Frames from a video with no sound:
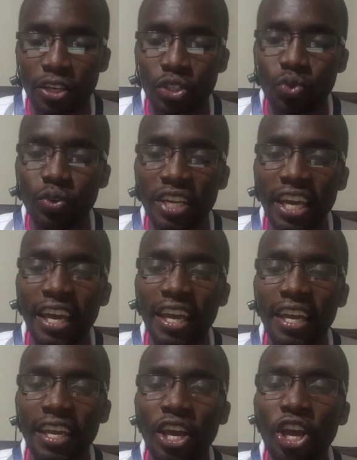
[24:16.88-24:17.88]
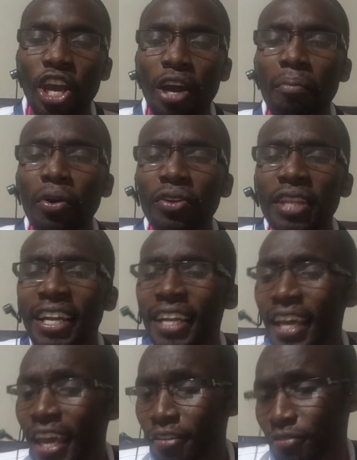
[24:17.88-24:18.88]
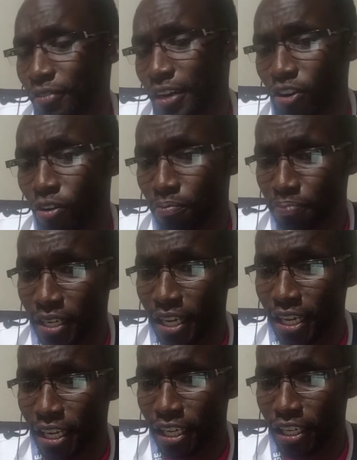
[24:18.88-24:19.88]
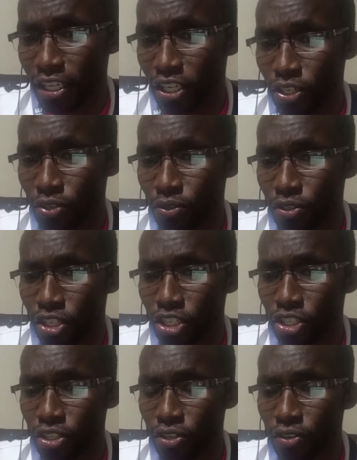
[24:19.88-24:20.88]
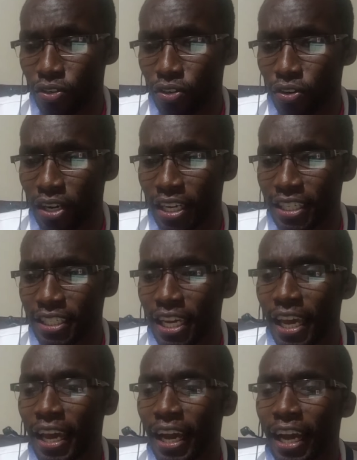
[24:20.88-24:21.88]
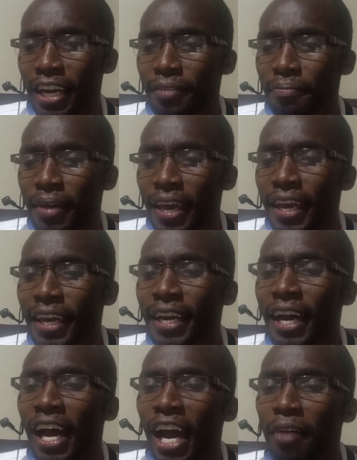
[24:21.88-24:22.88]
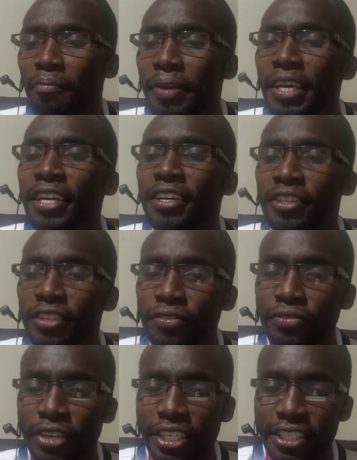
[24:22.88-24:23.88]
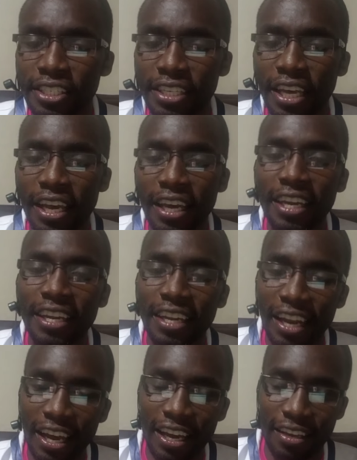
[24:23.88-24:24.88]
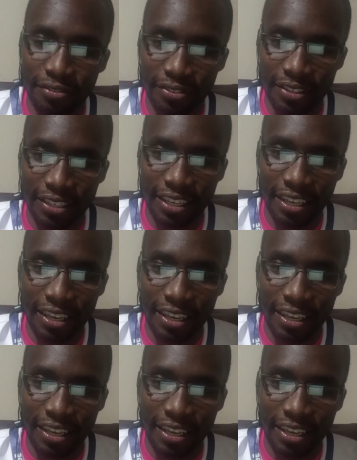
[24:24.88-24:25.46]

Today, more than ever, obtaining nutritional knowledge can make a big difference in lives.